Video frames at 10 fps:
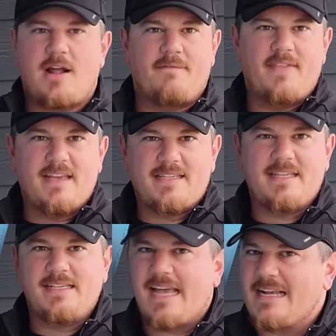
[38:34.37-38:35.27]
of this
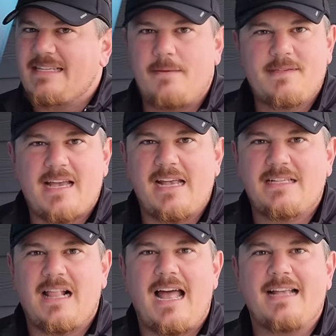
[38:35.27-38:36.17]
exact same size
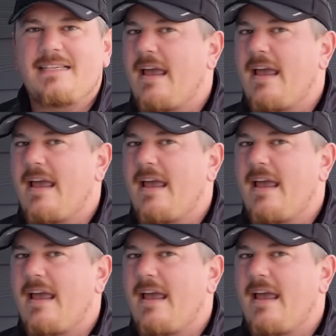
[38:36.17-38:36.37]
class,